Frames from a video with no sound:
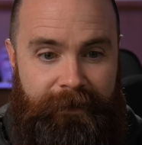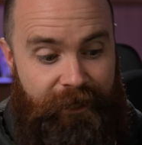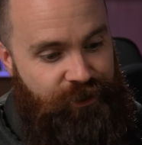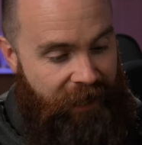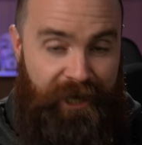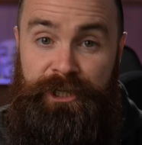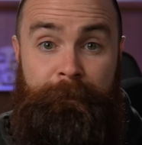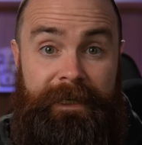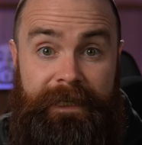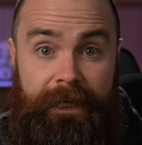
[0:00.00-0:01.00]
like
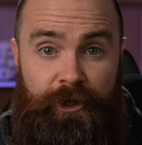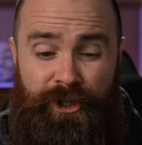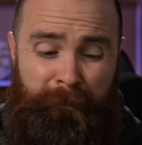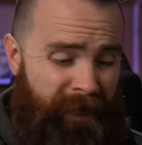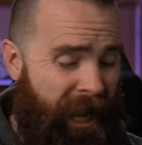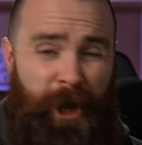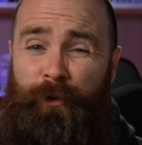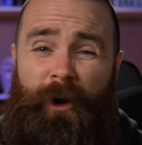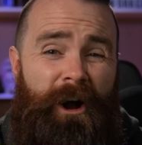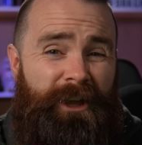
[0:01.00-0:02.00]
ChatGPT, Gemini,
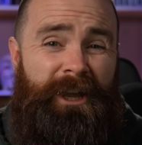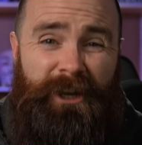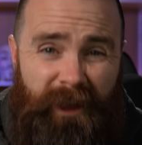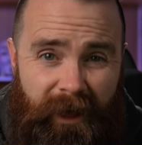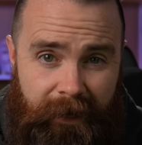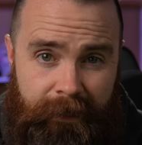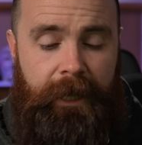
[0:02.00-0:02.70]
Grok, Claude.